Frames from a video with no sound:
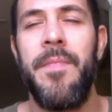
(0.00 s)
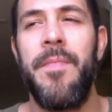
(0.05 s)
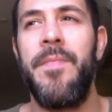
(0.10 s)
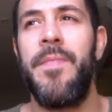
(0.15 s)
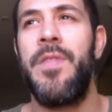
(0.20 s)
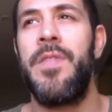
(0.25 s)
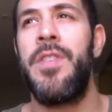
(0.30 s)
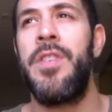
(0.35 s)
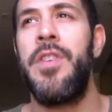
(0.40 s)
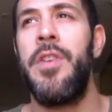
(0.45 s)

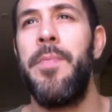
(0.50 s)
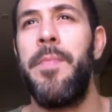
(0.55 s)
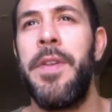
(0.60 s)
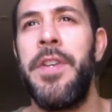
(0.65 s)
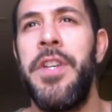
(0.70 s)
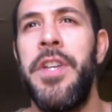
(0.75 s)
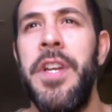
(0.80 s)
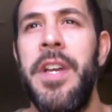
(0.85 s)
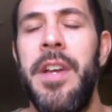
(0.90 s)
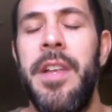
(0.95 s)
stupid
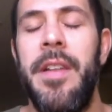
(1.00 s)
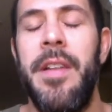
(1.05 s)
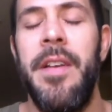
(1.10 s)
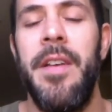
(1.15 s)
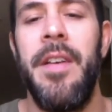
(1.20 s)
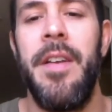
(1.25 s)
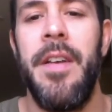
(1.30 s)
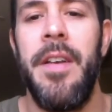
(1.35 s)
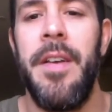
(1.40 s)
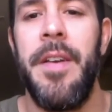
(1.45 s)
shit,
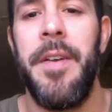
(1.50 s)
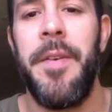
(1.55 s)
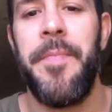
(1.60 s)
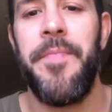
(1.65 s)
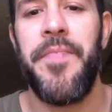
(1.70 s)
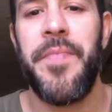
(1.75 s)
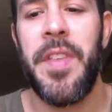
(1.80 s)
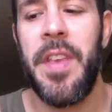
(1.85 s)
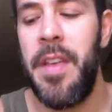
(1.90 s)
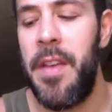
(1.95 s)

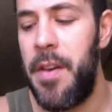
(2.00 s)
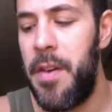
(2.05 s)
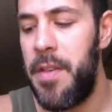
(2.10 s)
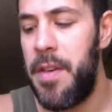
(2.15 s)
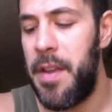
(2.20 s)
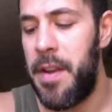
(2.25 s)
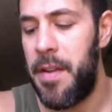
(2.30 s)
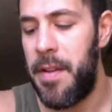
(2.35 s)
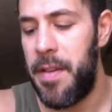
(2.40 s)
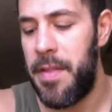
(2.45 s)

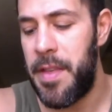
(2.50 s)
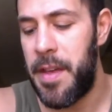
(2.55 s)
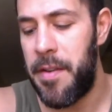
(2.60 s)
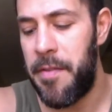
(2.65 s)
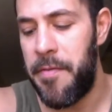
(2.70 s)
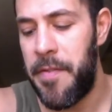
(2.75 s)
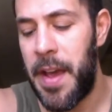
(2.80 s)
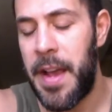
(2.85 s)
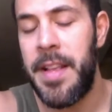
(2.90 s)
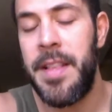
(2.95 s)
that
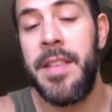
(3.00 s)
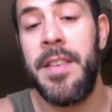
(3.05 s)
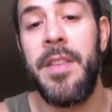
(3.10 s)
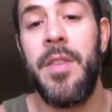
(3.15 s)
affects